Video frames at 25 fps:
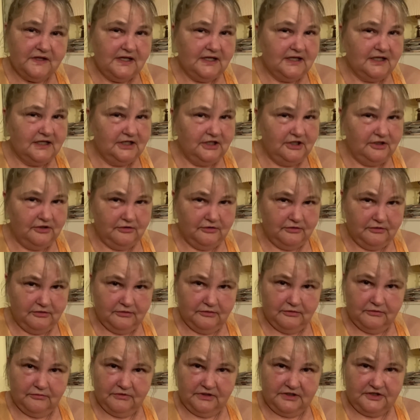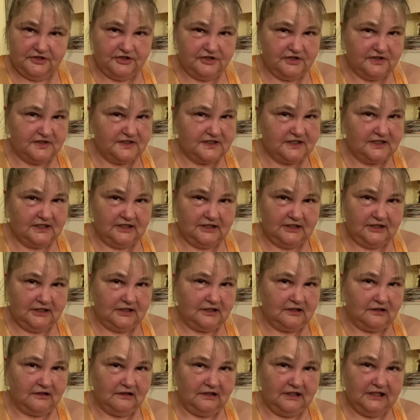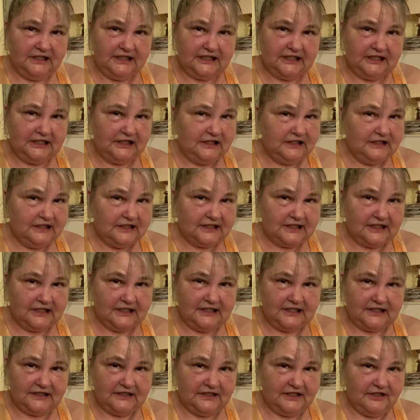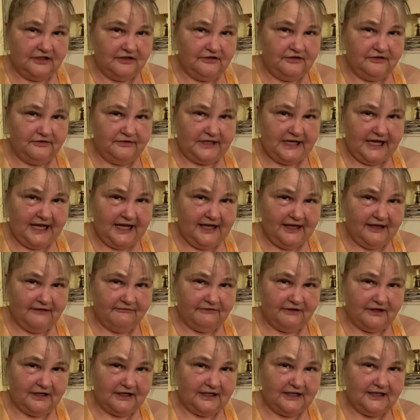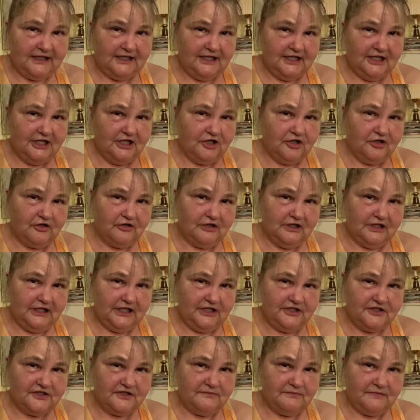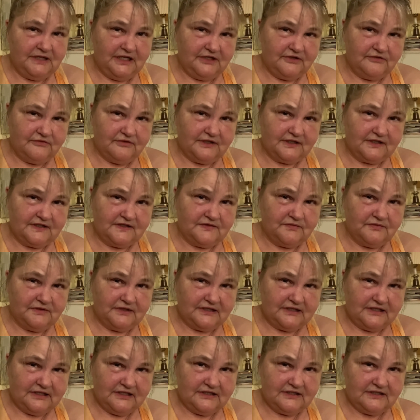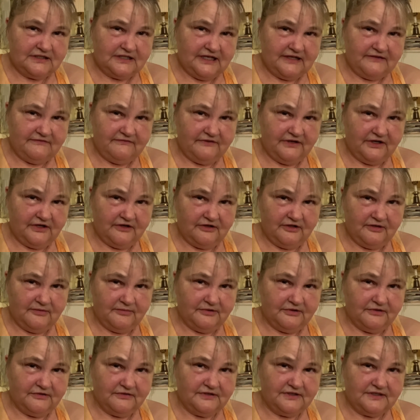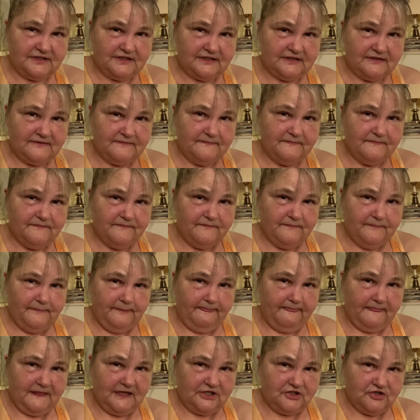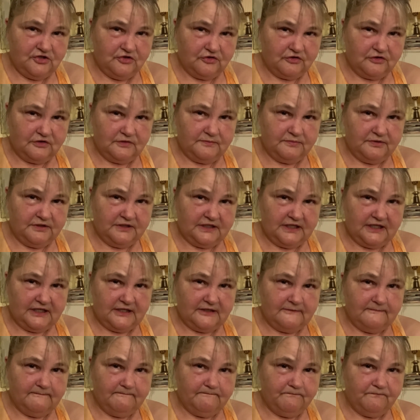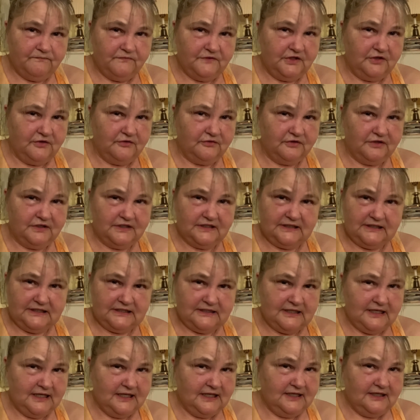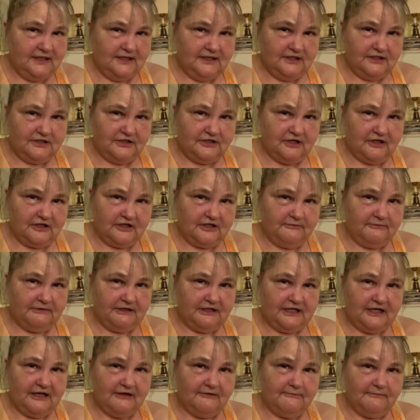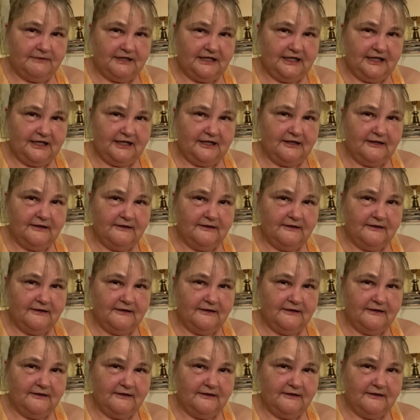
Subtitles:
you would just click, and there you'd have a correlation matrix with 10 variables that you could put in. You could talk about how many